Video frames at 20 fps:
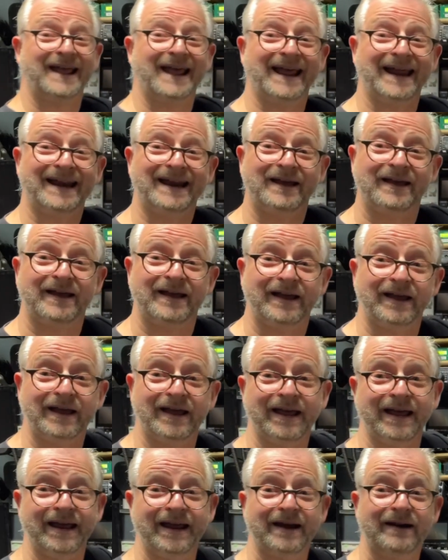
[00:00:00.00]
can
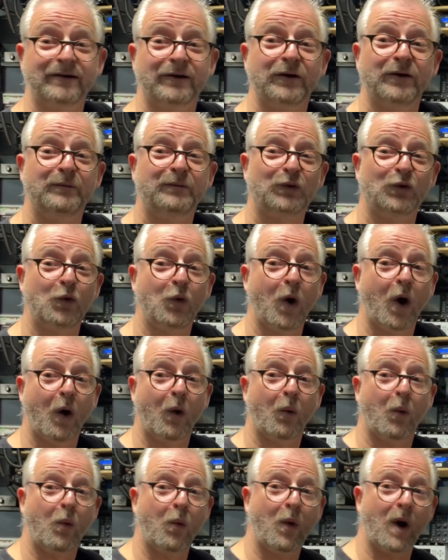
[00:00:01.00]
hear up to
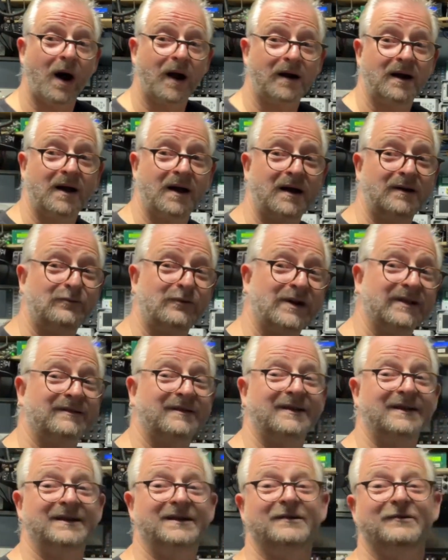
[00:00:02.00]
100
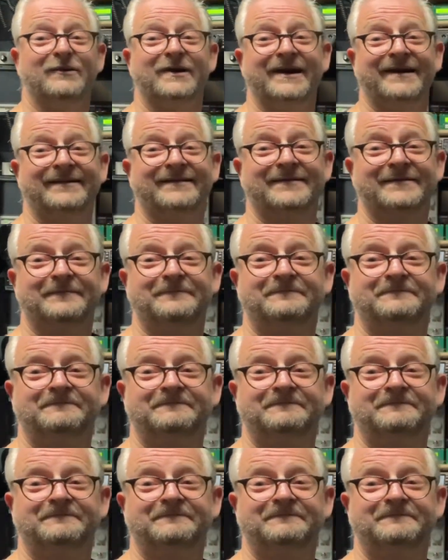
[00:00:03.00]
kilohertz.